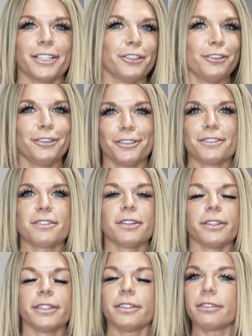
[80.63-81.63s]
it looks
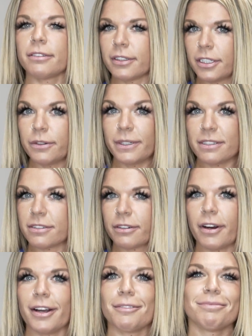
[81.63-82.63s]
good. Cue
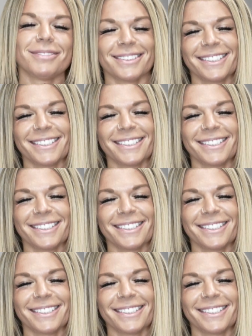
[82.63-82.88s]
Instagram.